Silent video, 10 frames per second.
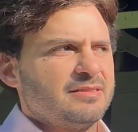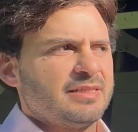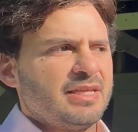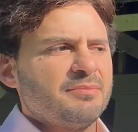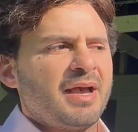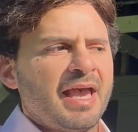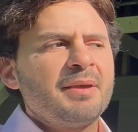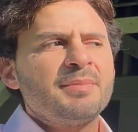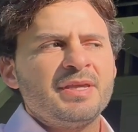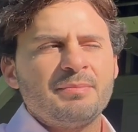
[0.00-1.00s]
He
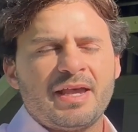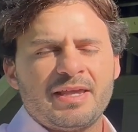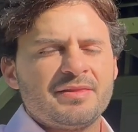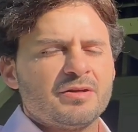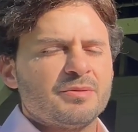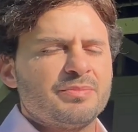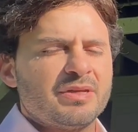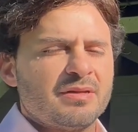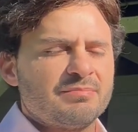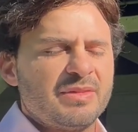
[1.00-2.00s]
might end up
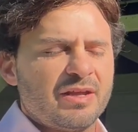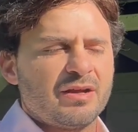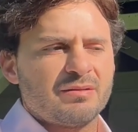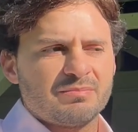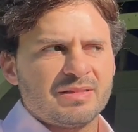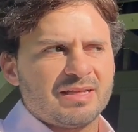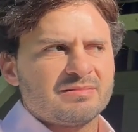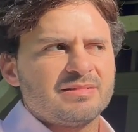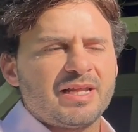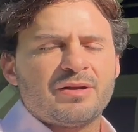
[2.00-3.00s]
there like
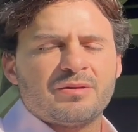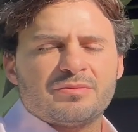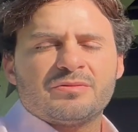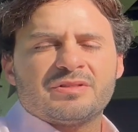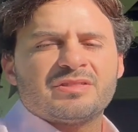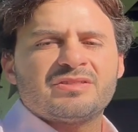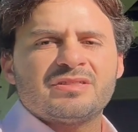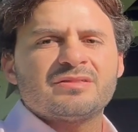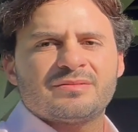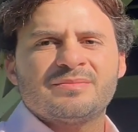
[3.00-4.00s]
later on during the
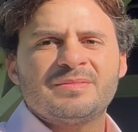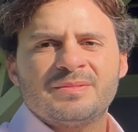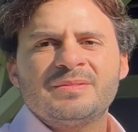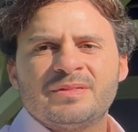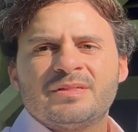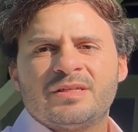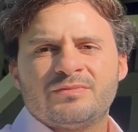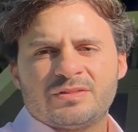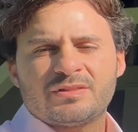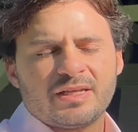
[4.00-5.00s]
season
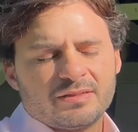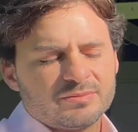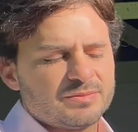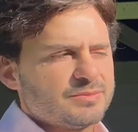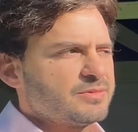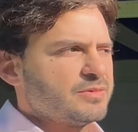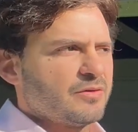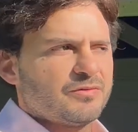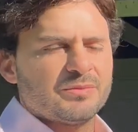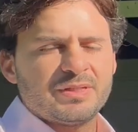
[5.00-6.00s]
if he stay,
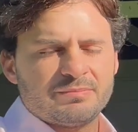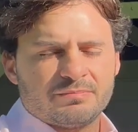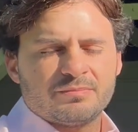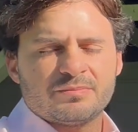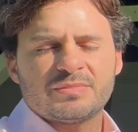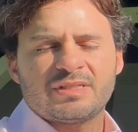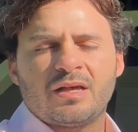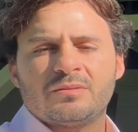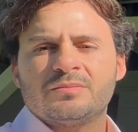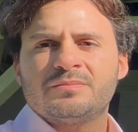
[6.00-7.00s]
God forbid, sound.